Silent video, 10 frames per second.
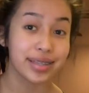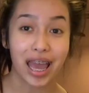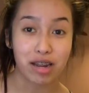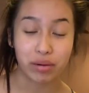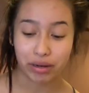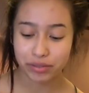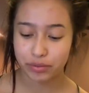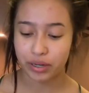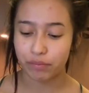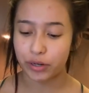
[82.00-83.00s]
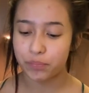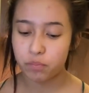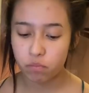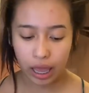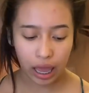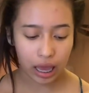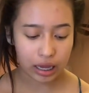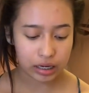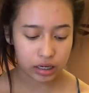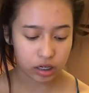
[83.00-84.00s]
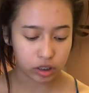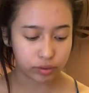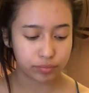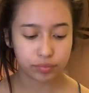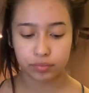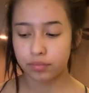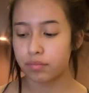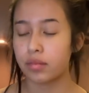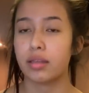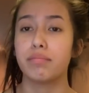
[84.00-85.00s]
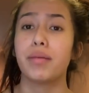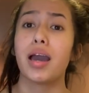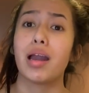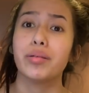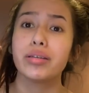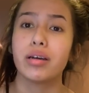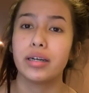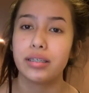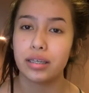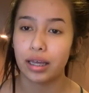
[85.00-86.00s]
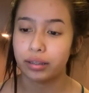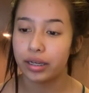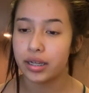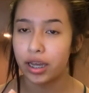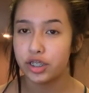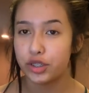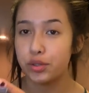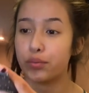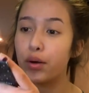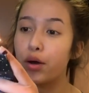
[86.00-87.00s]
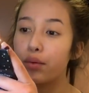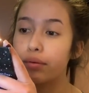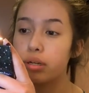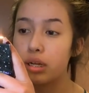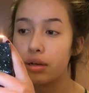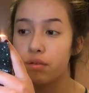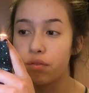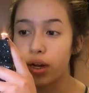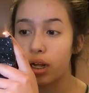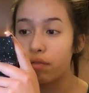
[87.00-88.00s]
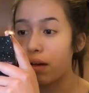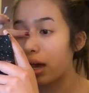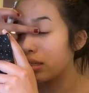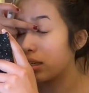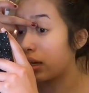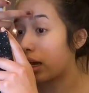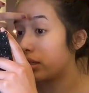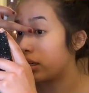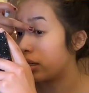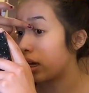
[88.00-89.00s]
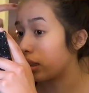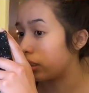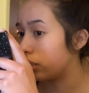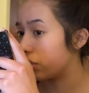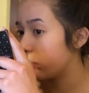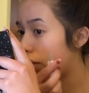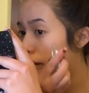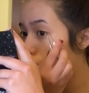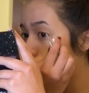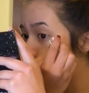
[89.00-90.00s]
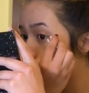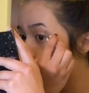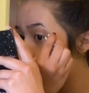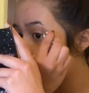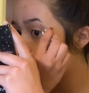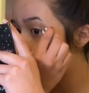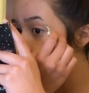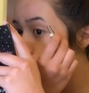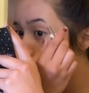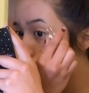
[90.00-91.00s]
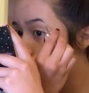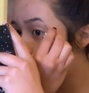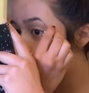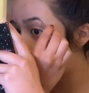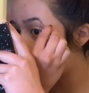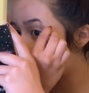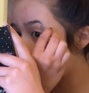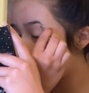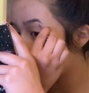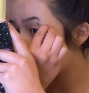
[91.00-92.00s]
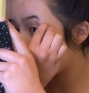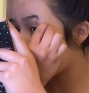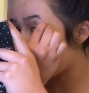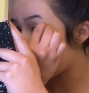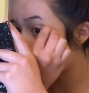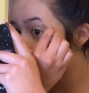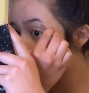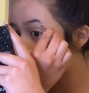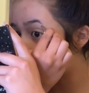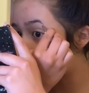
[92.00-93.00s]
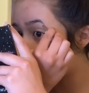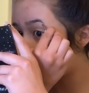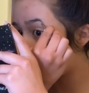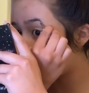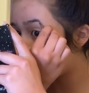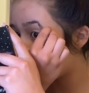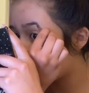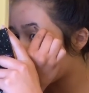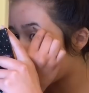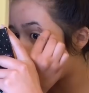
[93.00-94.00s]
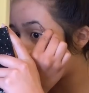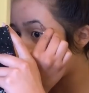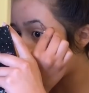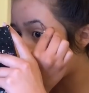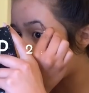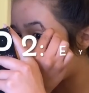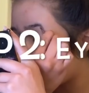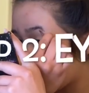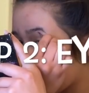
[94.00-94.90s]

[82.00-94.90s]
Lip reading: eyebrows, whatever, and my eyebrows, honestly, like they tend to grow very fast. Like I tend to get like little stray hairs pretty quickly. So, you know, whenever I wake up in the morning and